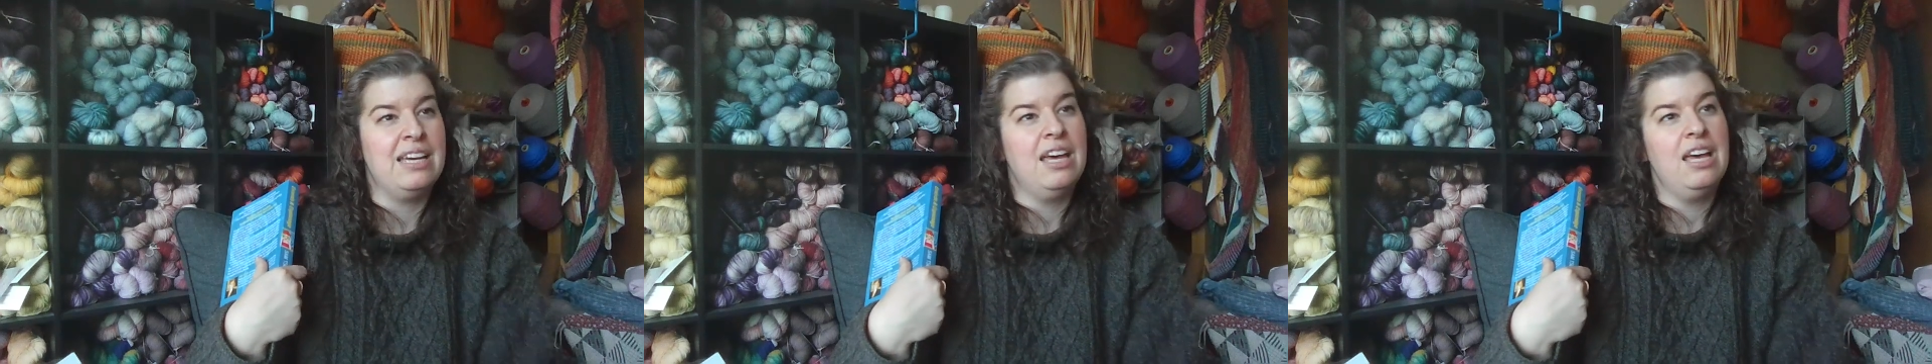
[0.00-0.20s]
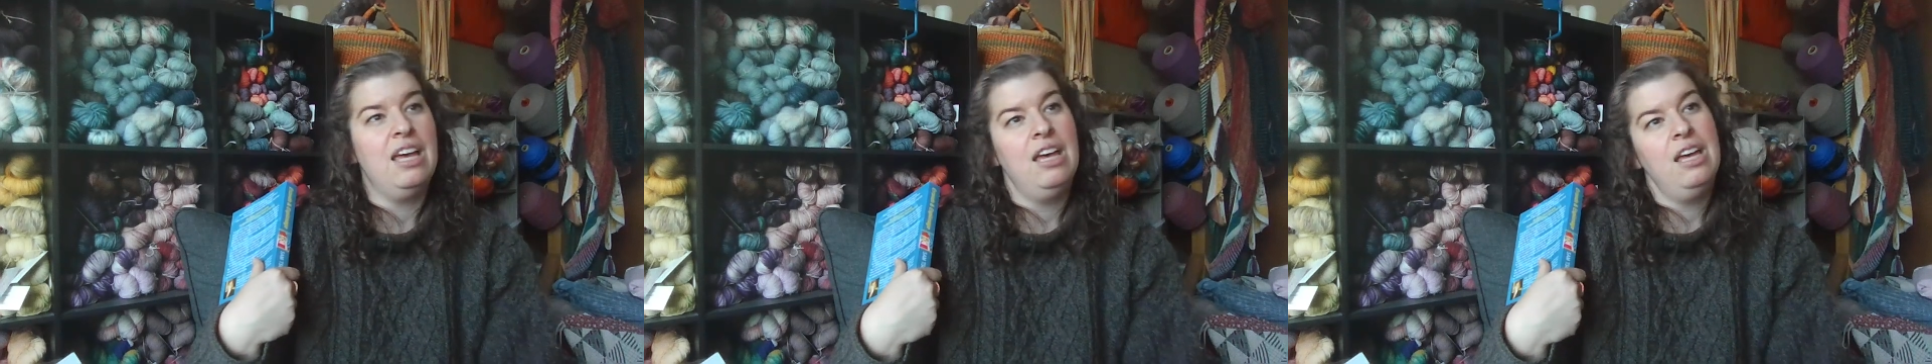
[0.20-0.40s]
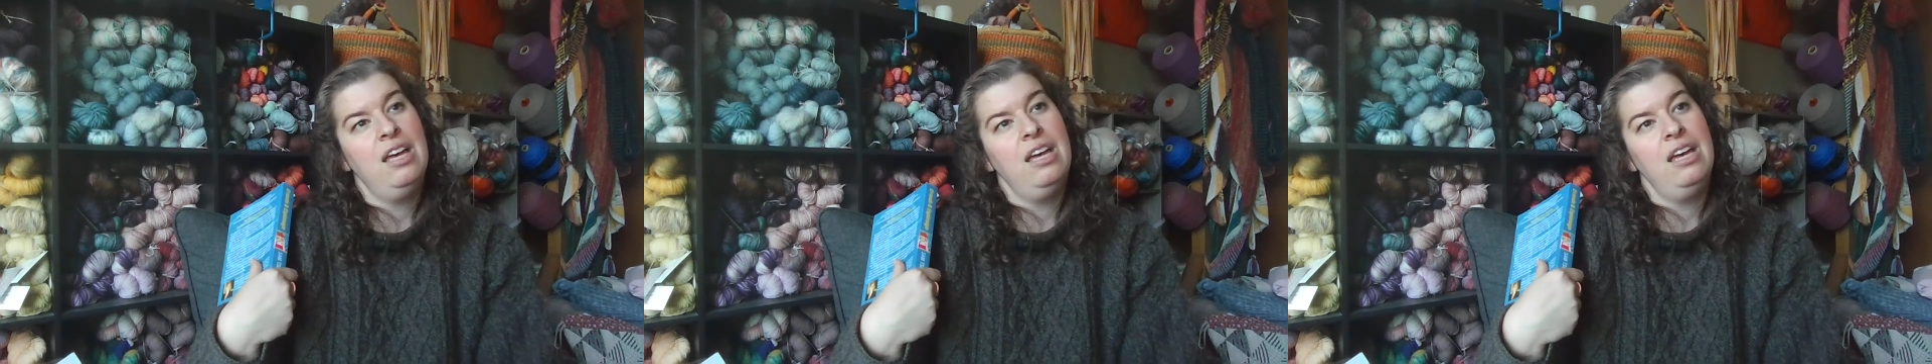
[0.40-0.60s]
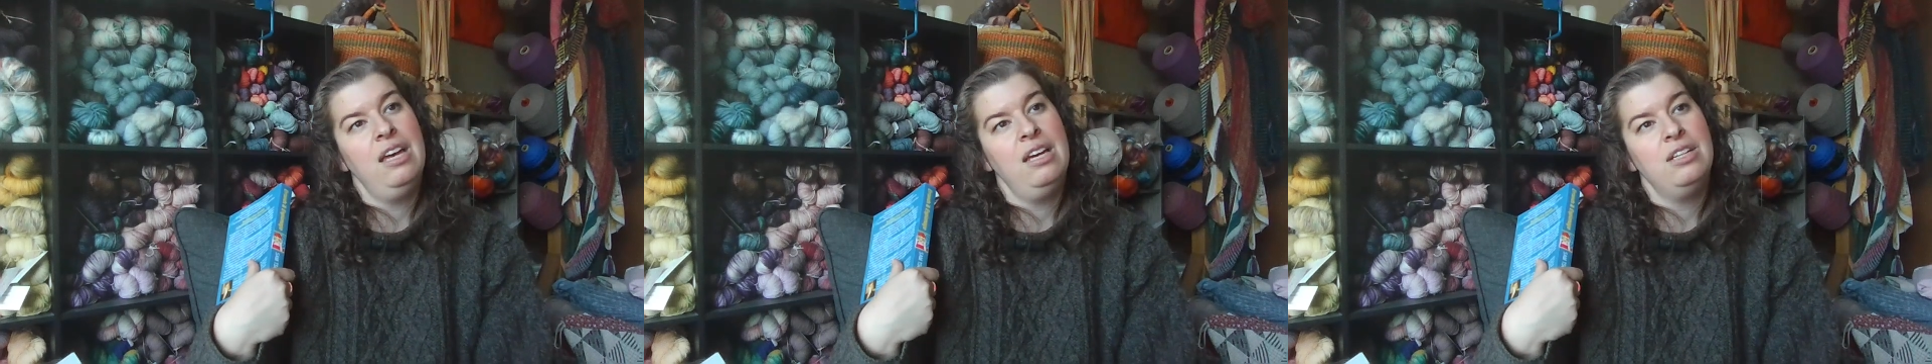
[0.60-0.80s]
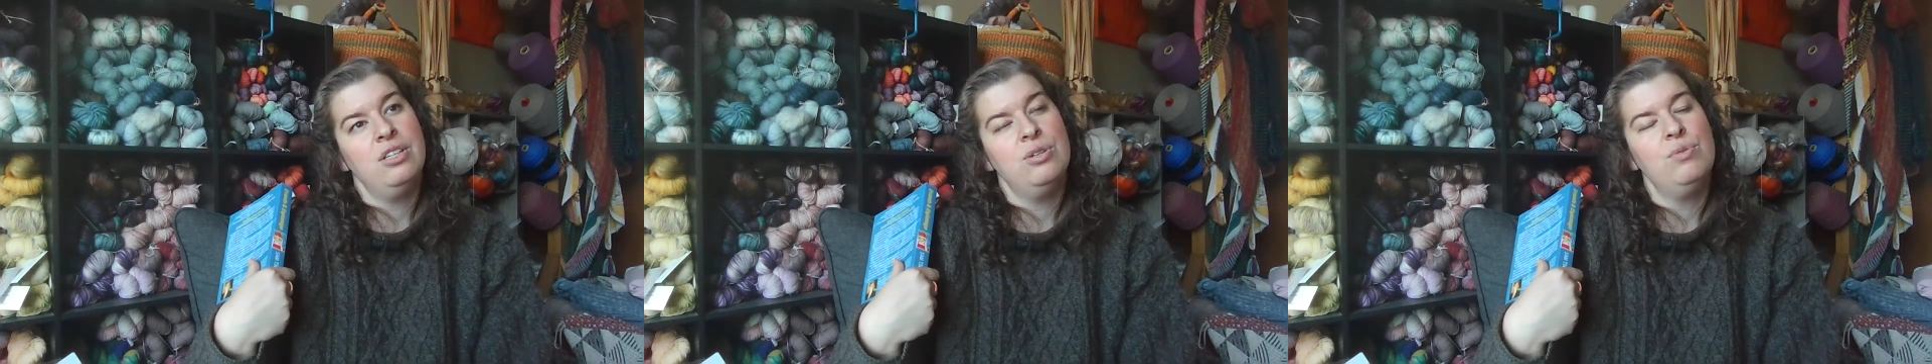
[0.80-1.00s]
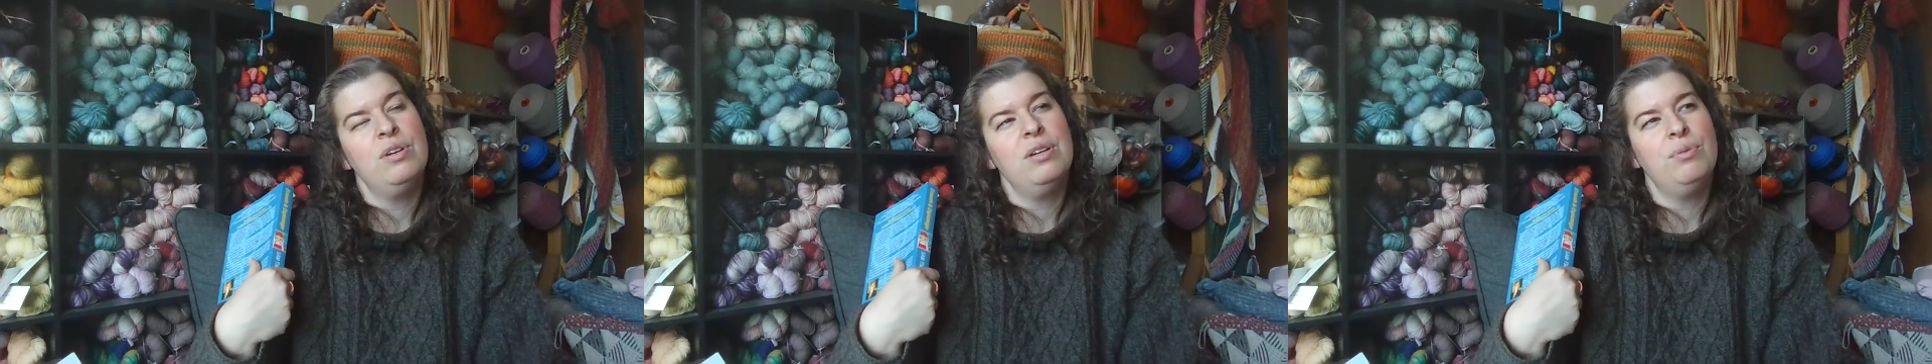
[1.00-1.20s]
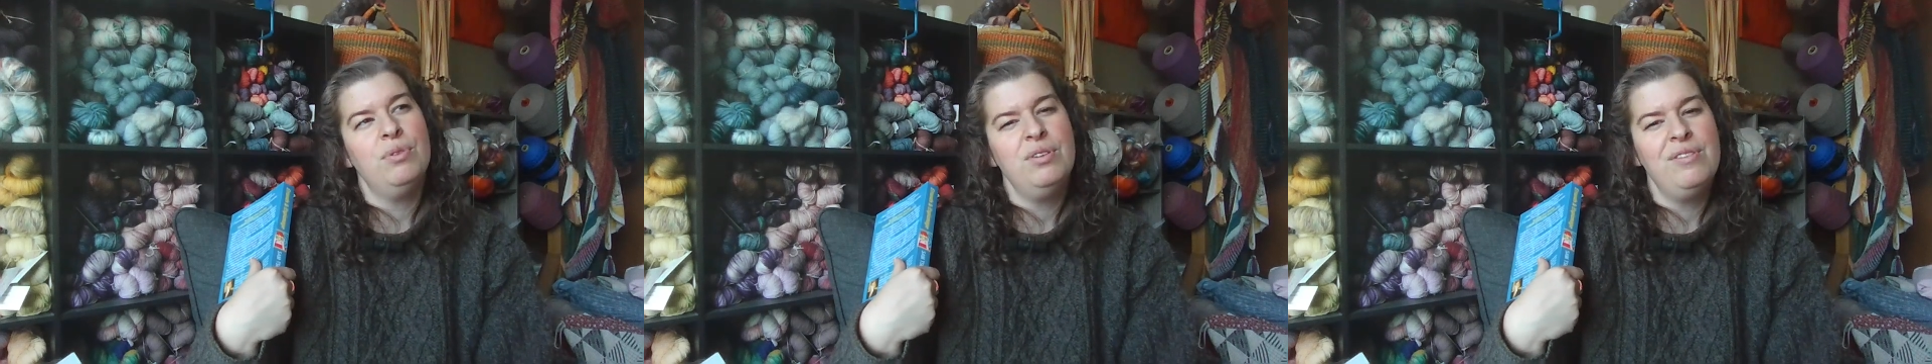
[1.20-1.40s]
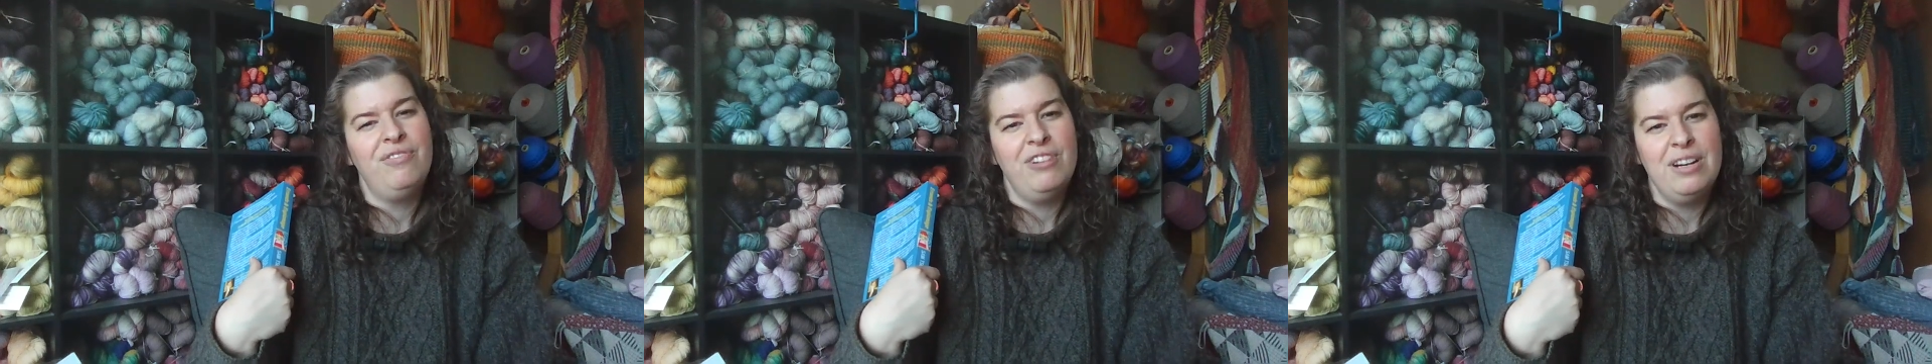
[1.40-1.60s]
hey, don't want to
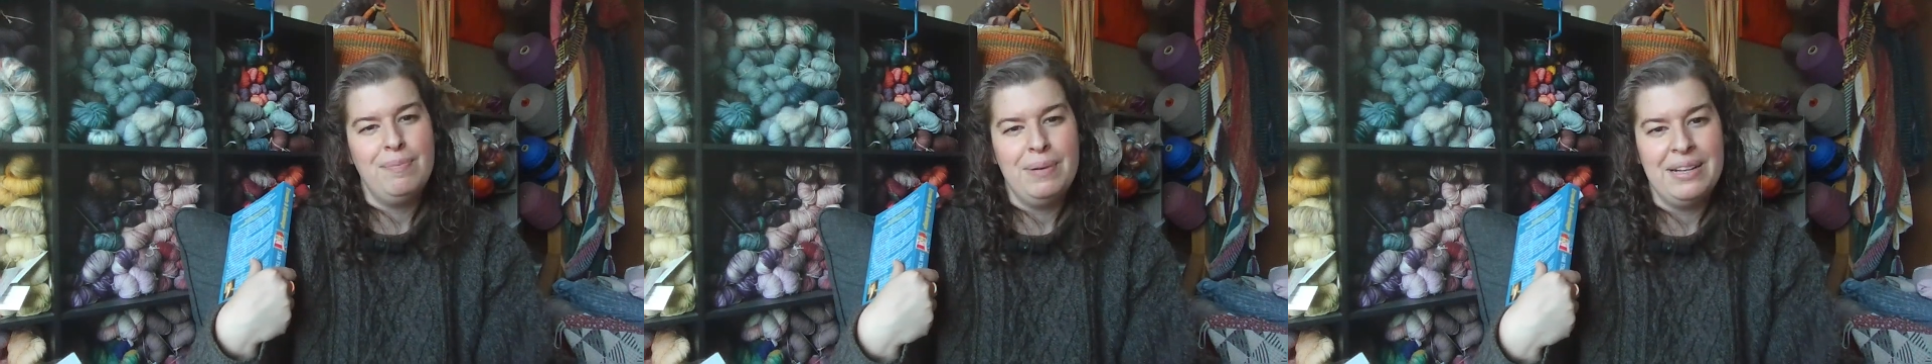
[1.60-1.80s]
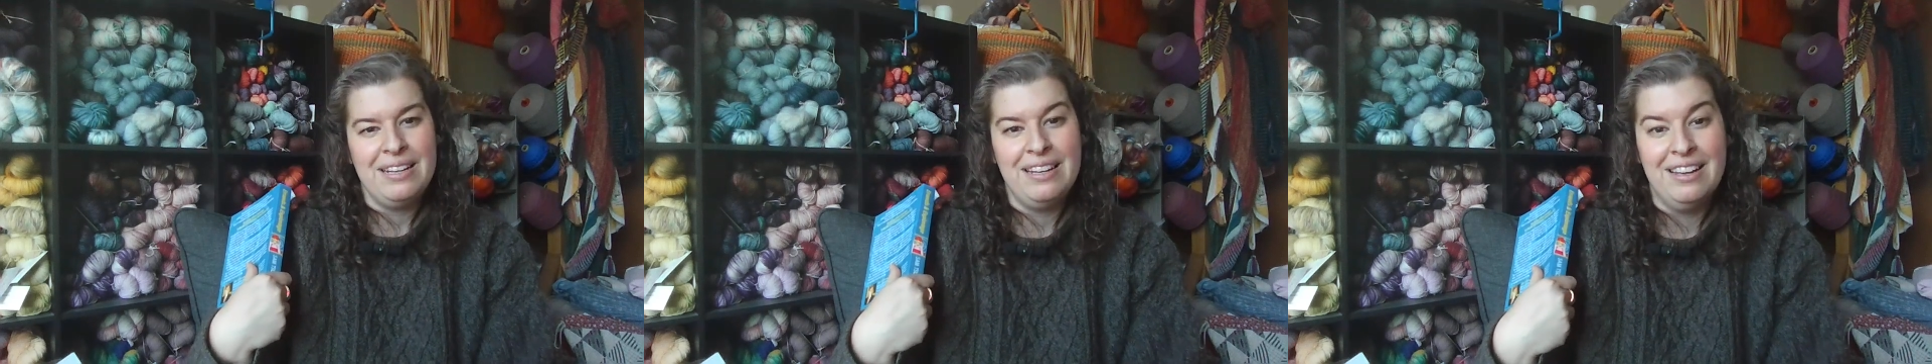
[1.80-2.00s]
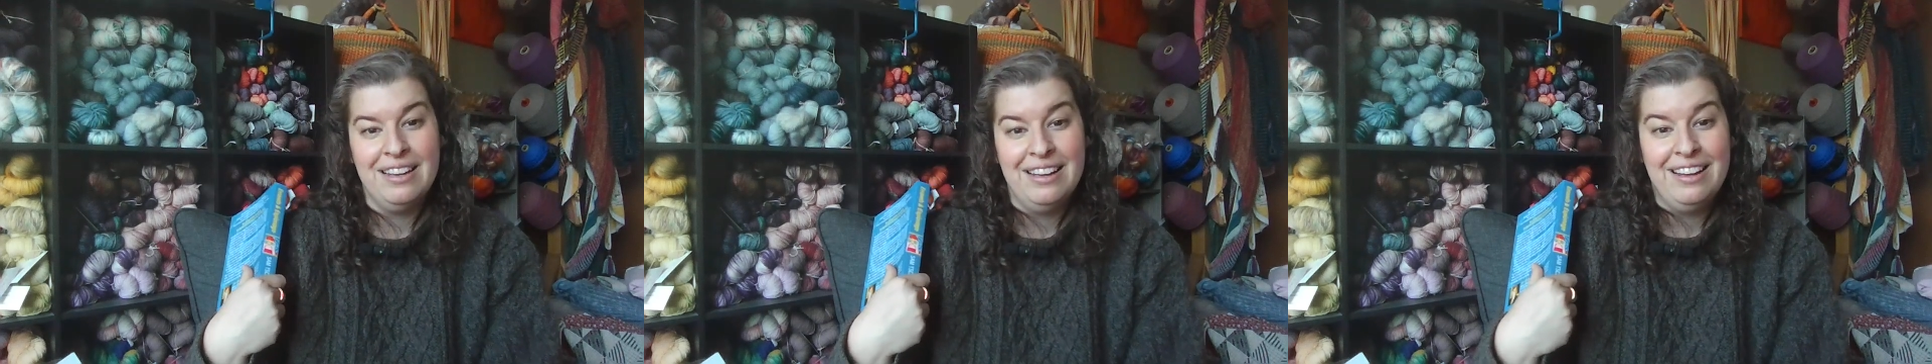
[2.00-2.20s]
ruin it for anybody.